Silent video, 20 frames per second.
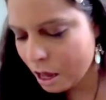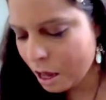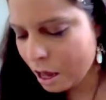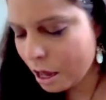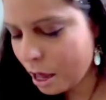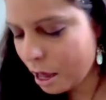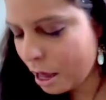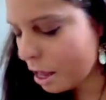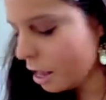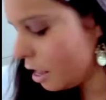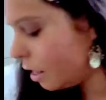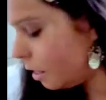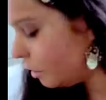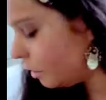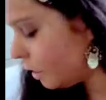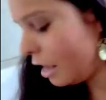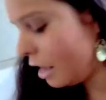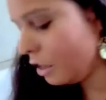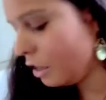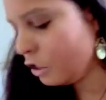
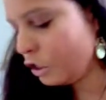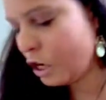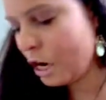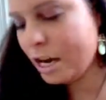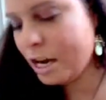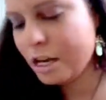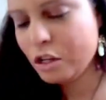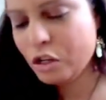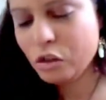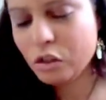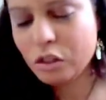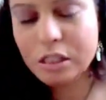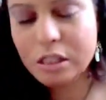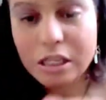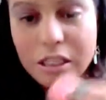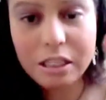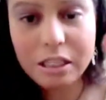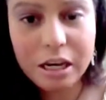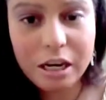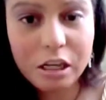And I usually use
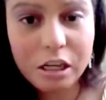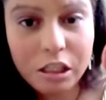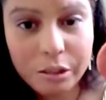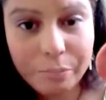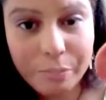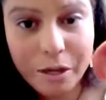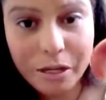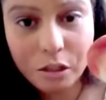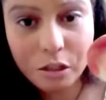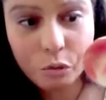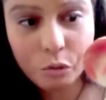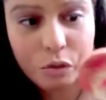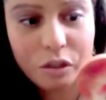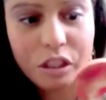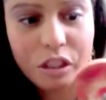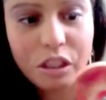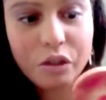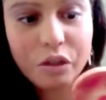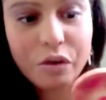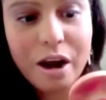this little sponge, which
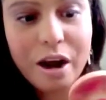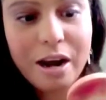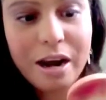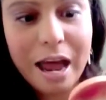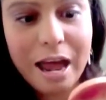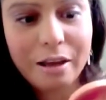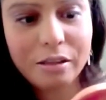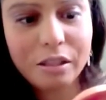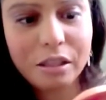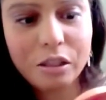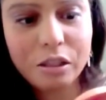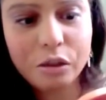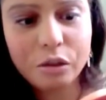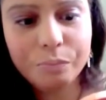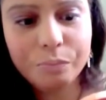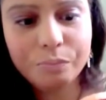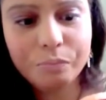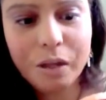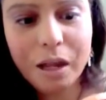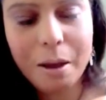is very light,
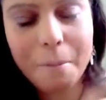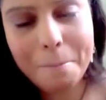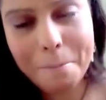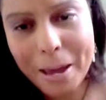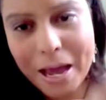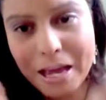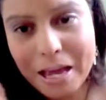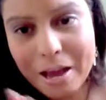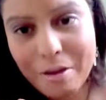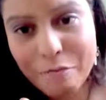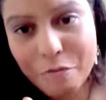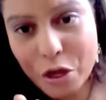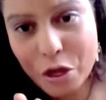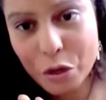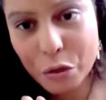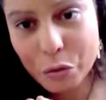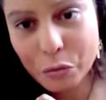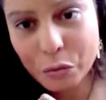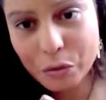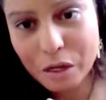to make it if
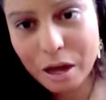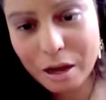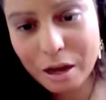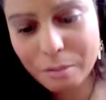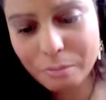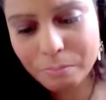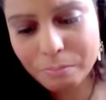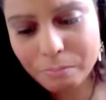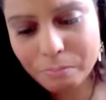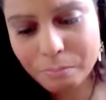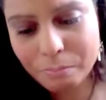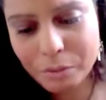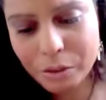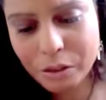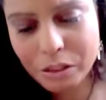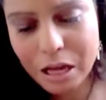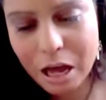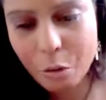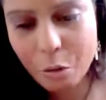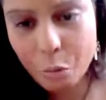you
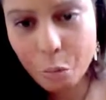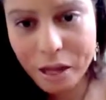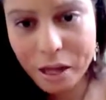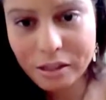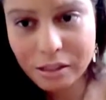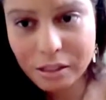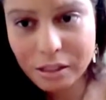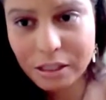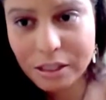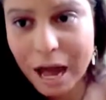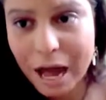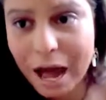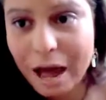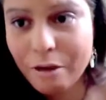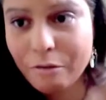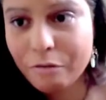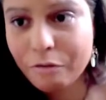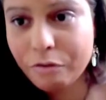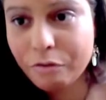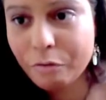put wet
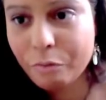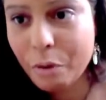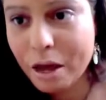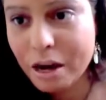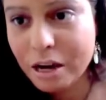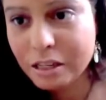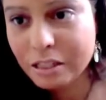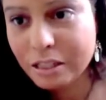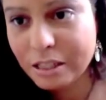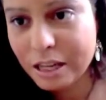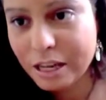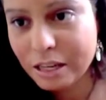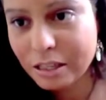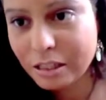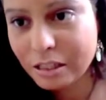stuff. What is this?